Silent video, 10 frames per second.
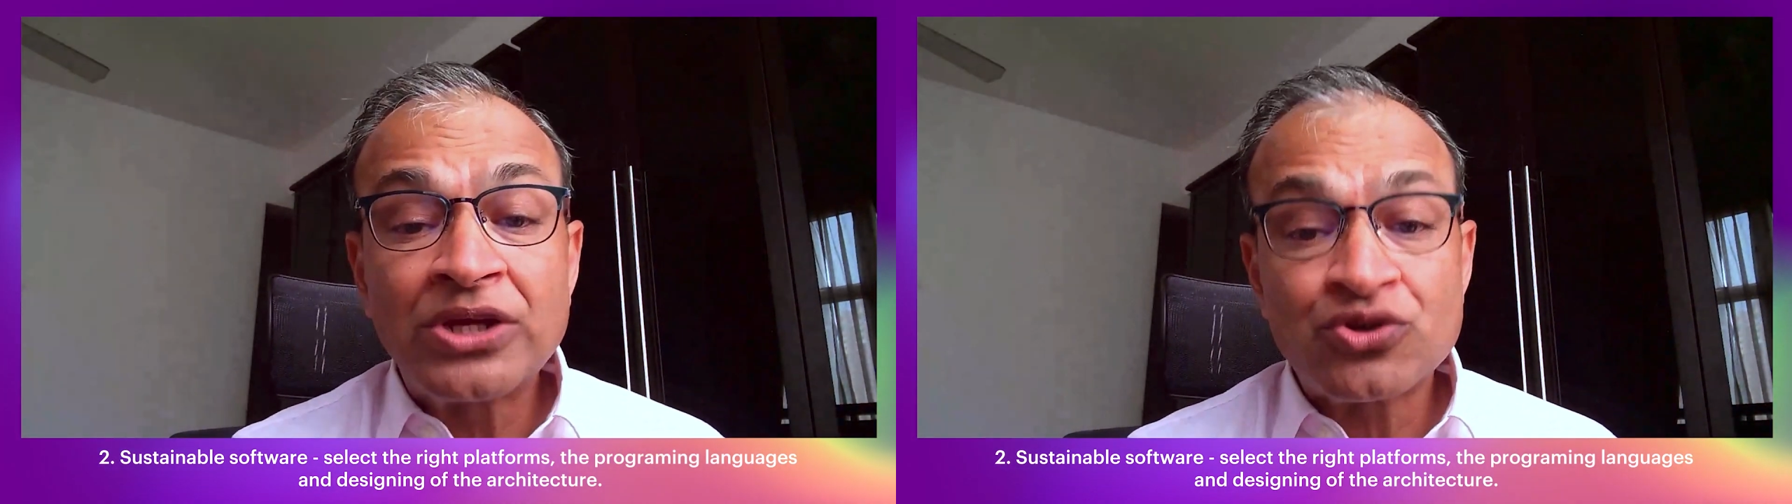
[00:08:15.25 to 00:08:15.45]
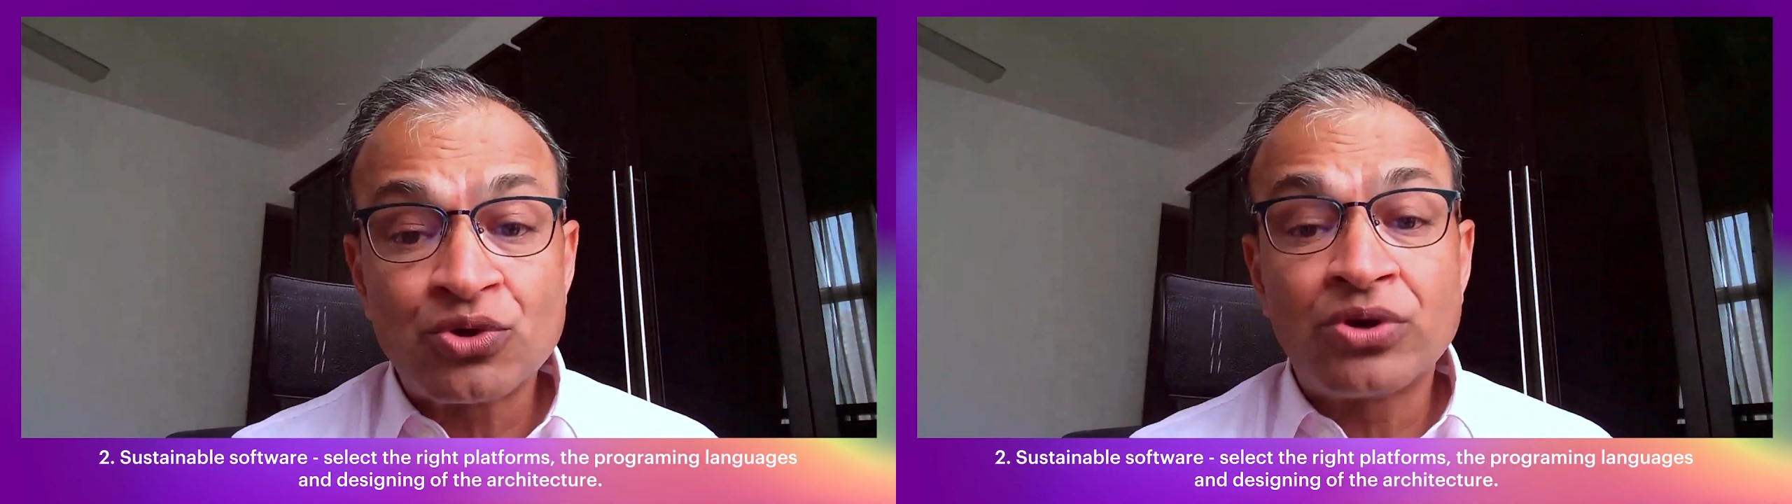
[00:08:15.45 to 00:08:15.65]

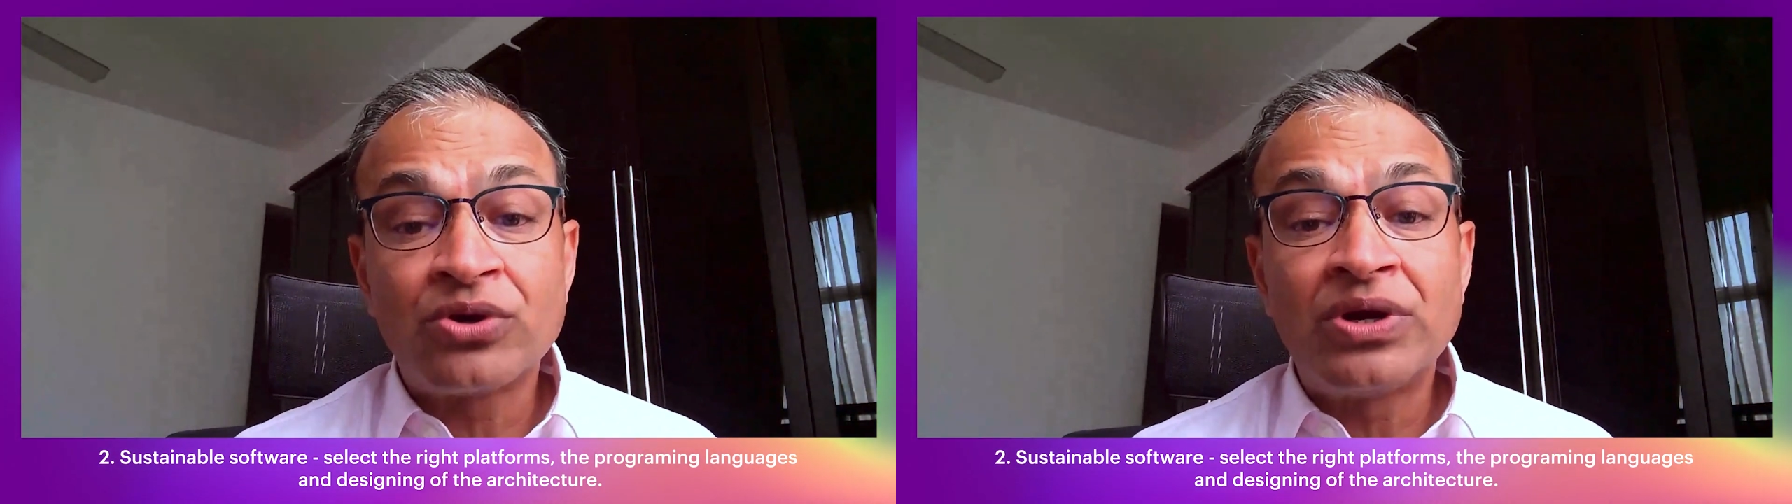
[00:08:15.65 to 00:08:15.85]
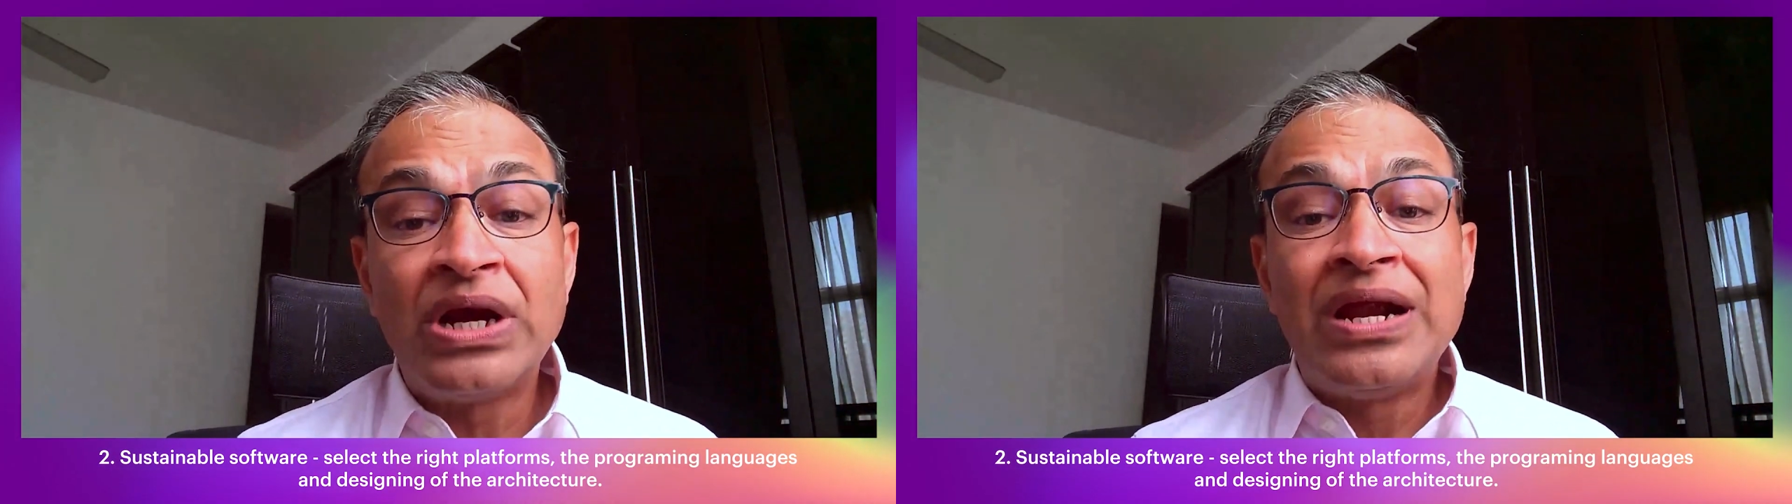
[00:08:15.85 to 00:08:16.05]
make
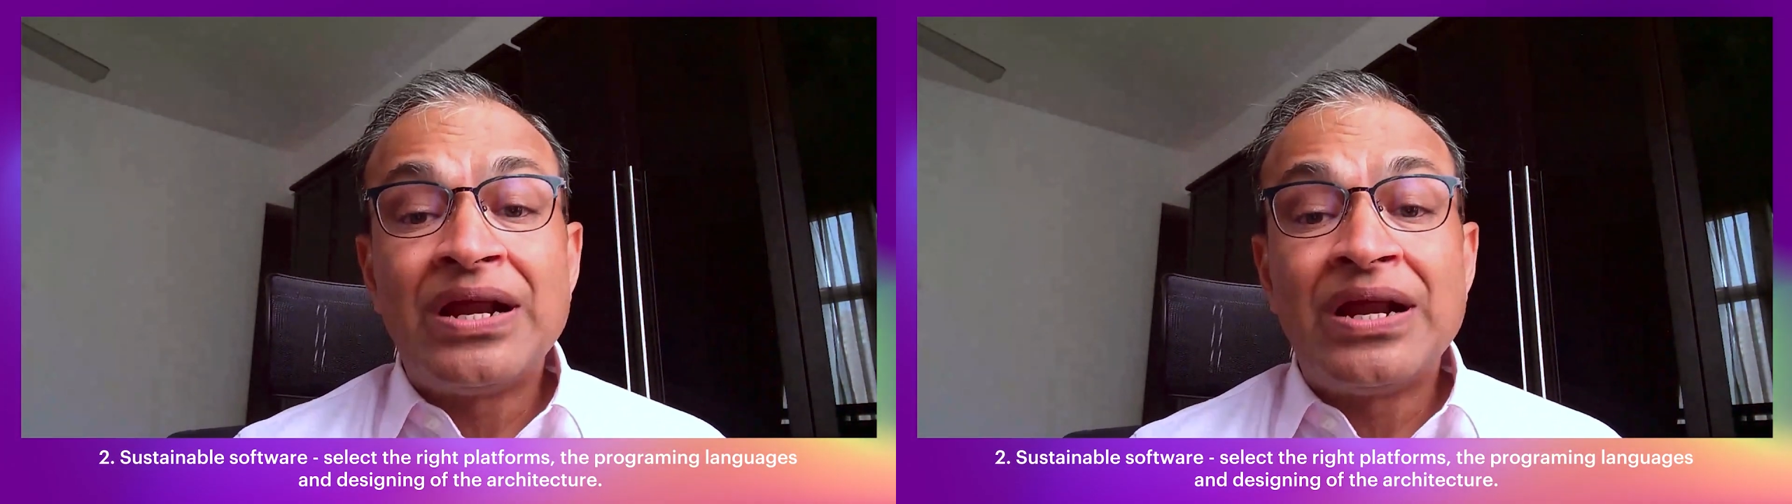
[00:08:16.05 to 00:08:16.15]
sure